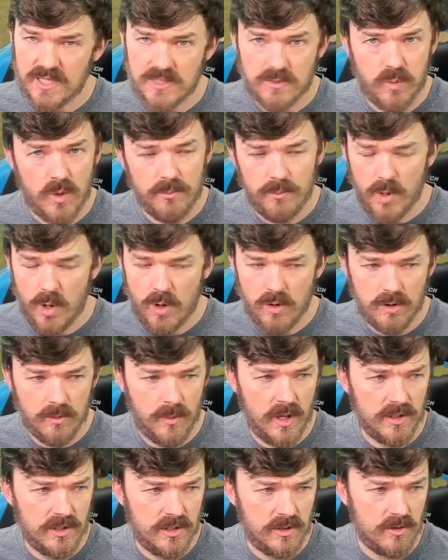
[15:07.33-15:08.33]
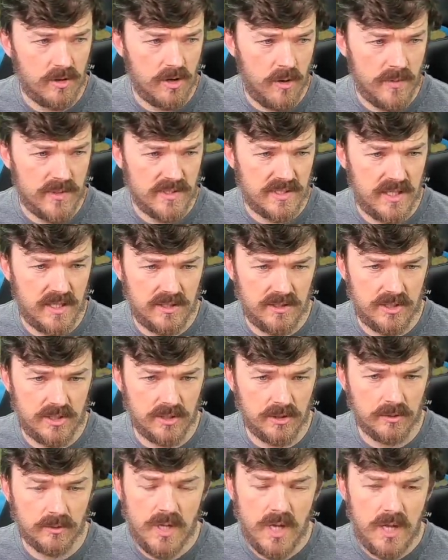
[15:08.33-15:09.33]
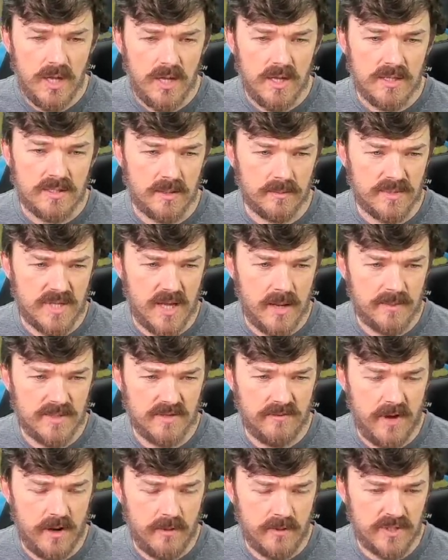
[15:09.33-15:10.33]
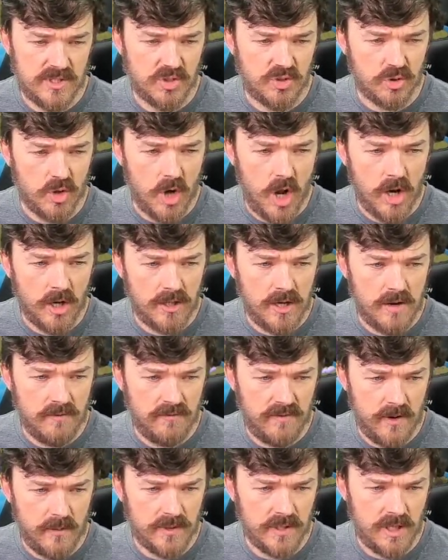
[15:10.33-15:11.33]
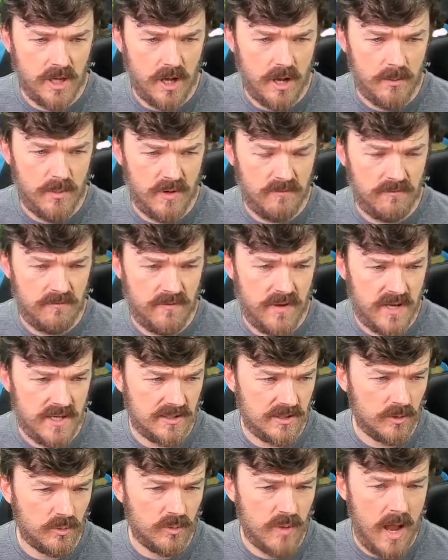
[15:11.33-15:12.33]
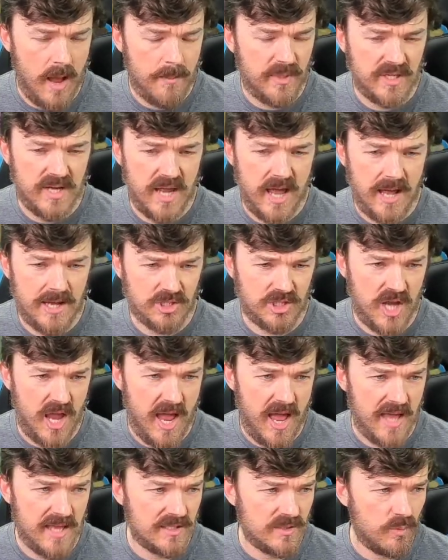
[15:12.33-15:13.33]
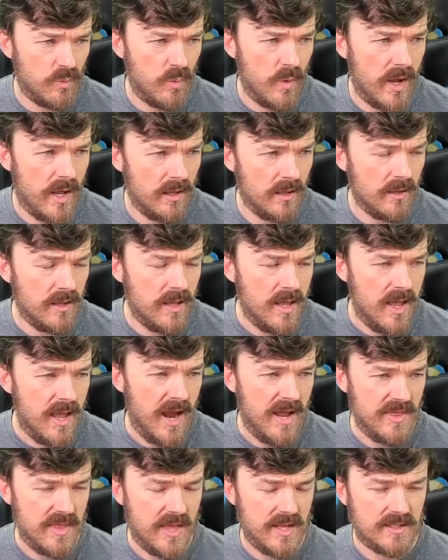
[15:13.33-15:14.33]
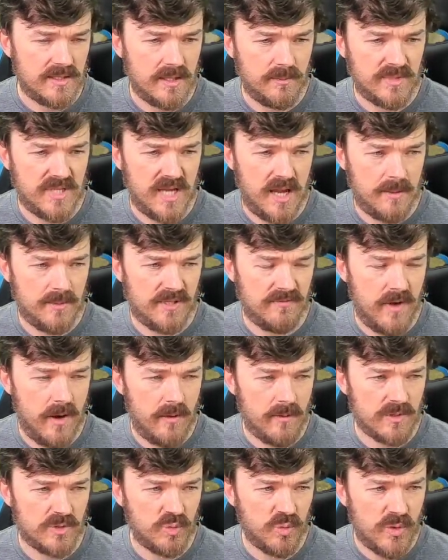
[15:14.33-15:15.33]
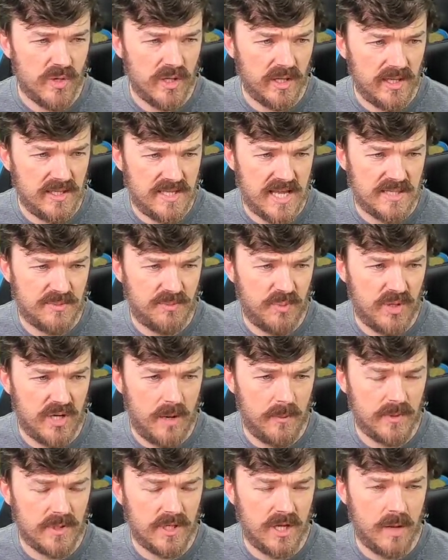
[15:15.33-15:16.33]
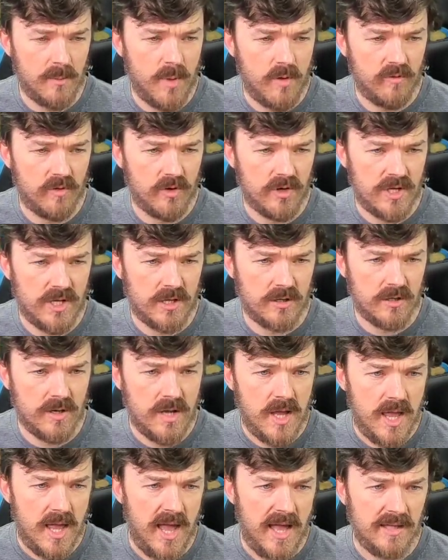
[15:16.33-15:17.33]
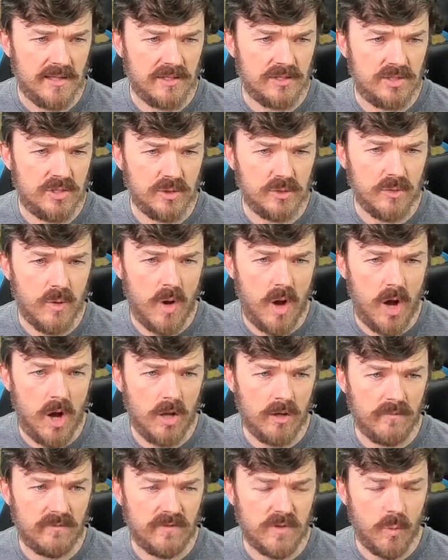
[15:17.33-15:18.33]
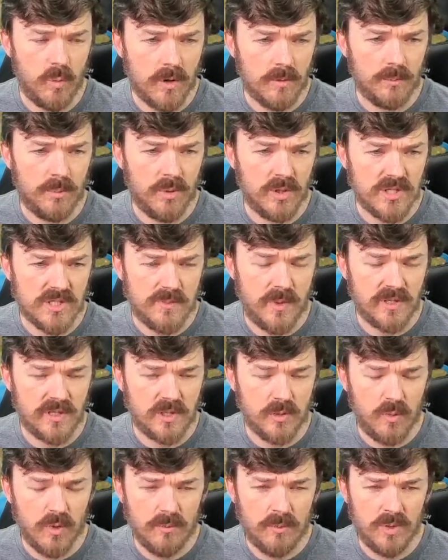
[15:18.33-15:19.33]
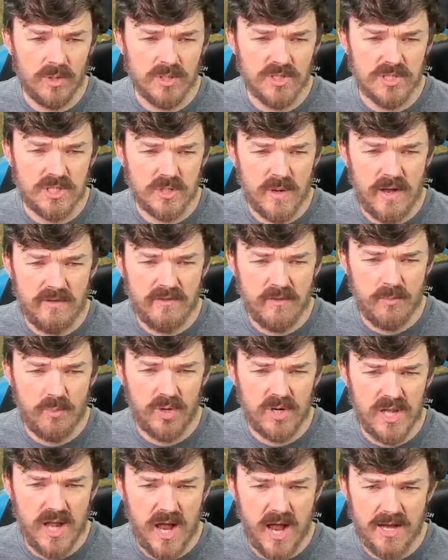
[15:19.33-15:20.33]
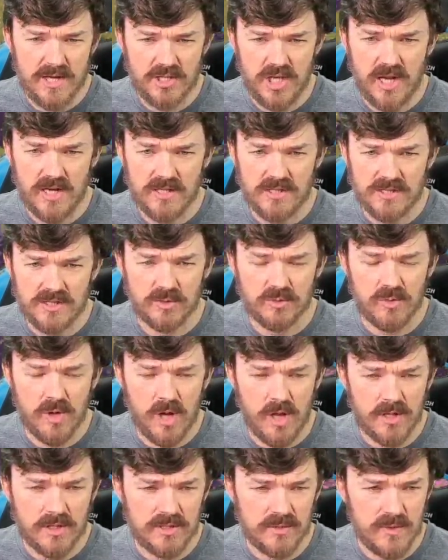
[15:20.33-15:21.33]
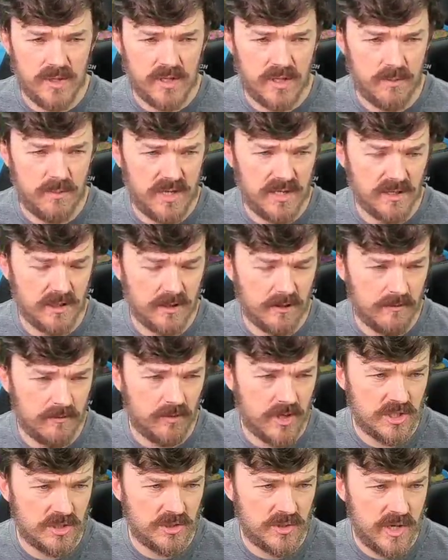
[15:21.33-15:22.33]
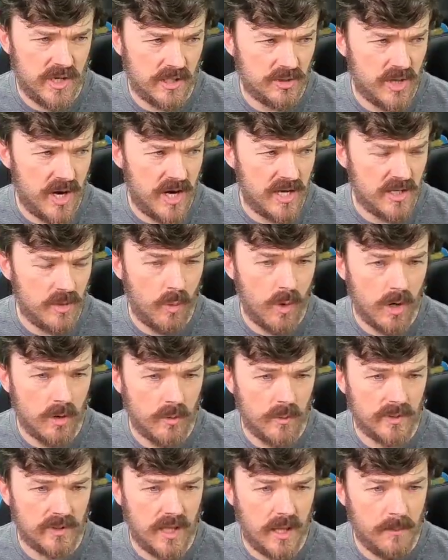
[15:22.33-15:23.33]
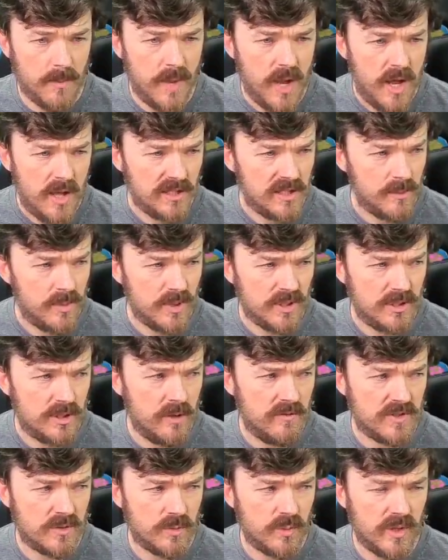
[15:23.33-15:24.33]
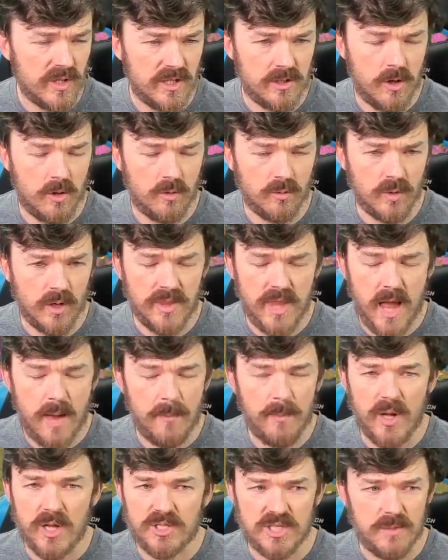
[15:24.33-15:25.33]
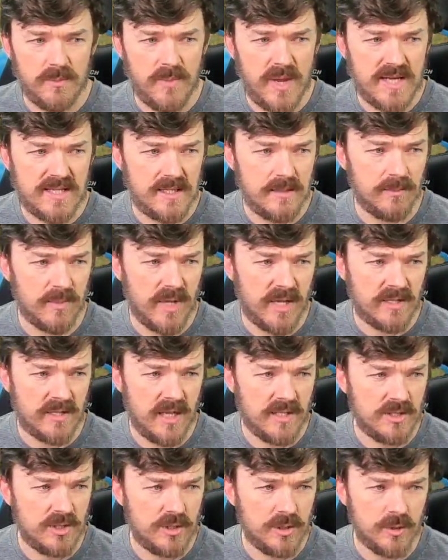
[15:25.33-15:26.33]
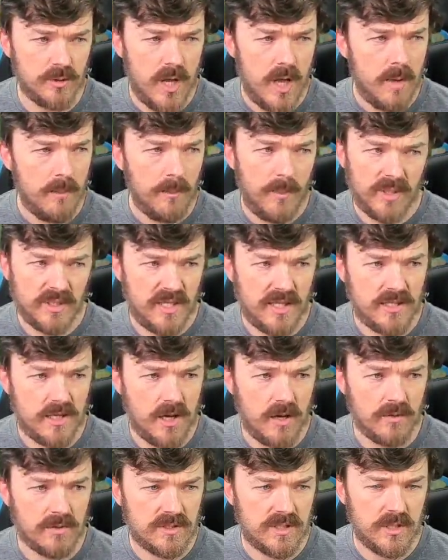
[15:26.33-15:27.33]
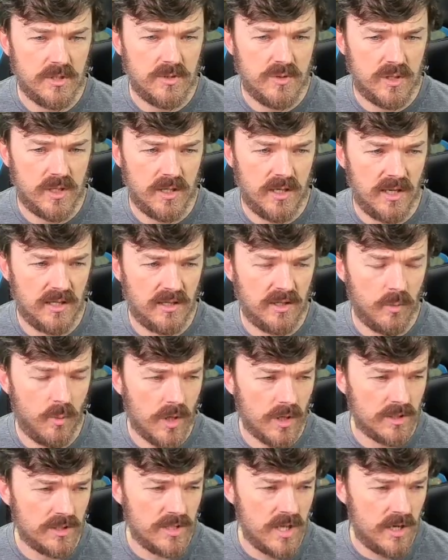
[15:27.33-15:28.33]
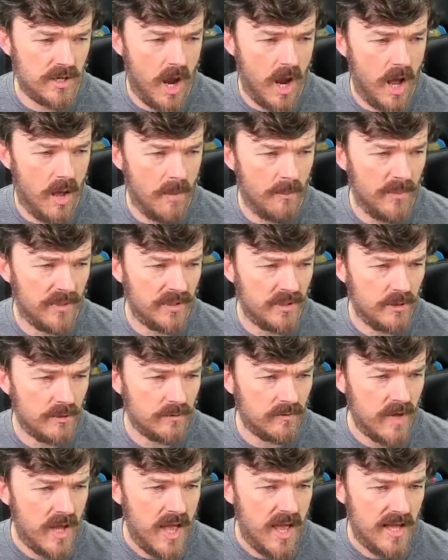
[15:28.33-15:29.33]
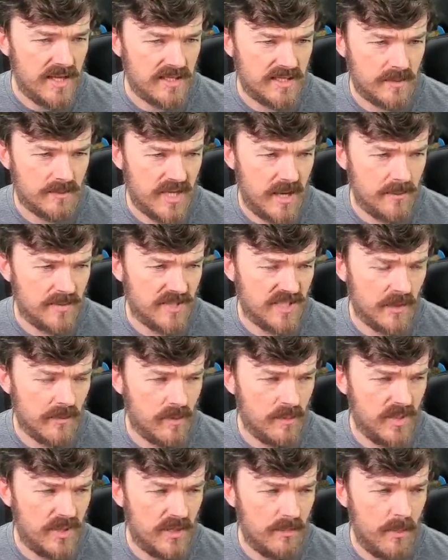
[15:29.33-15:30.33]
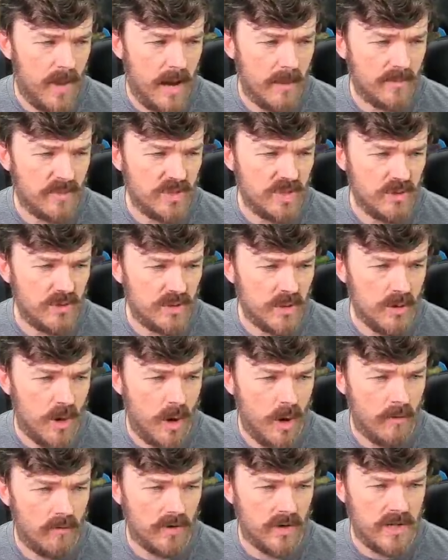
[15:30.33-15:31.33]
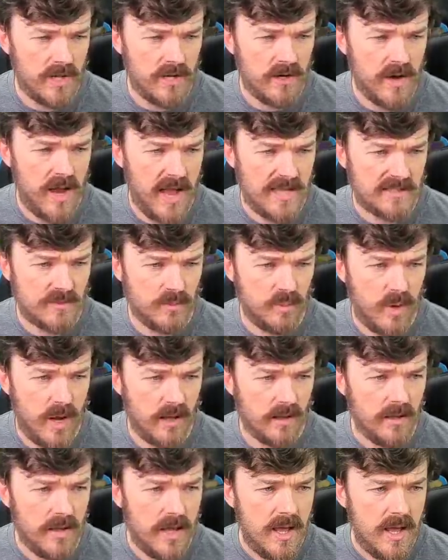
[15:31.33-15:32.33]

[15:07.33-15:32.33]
it's 1 Pokemon, you don't always get 2. Sometimes if I was strong enough, I would come and face the Rapidash as well. And then sometimes if I was really desperate, I would come over here and do all of the Wurmples. But the Wurmples do have a pretty high chance to run, so it can be a little frustrating trying to work with them. The Bidoofs really don't run that much. It may seem like they do, but they don't. So you can get the work done on Bidoof. And sometimes there would be Mime Jr. over here as well.